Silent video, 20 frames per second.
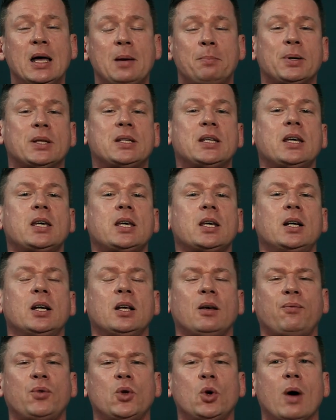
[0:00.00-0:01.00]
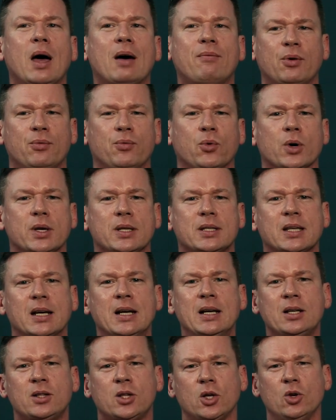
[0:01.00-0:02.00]
particularly if you have a voice
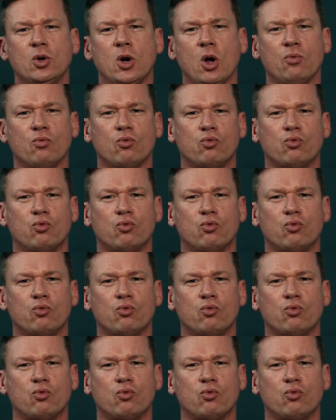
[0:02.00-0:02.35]
that you don't